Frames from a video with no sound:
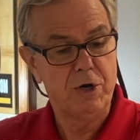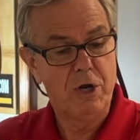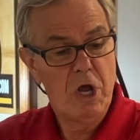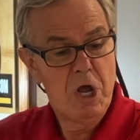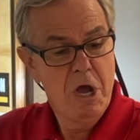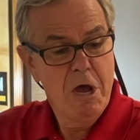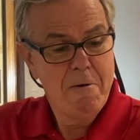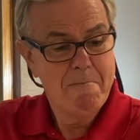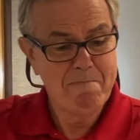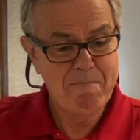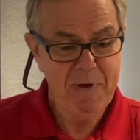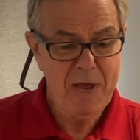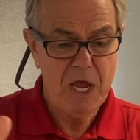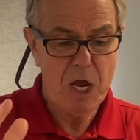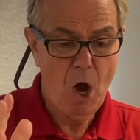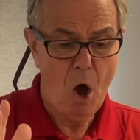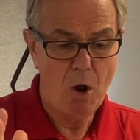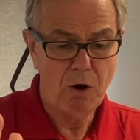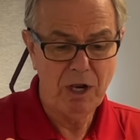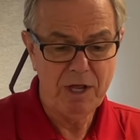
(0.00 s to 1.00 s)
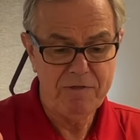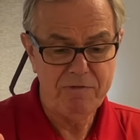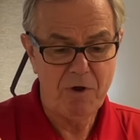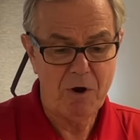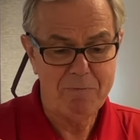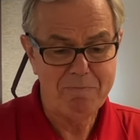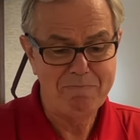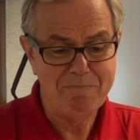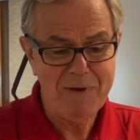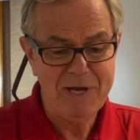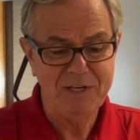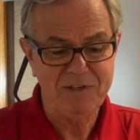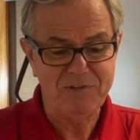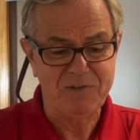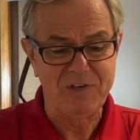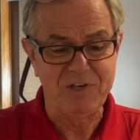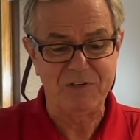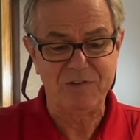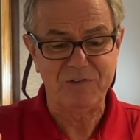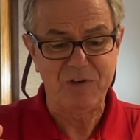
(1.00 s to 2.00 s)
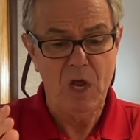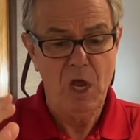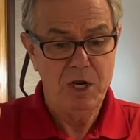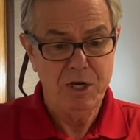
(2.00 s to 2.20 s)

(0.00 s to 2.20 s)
and be all in their business,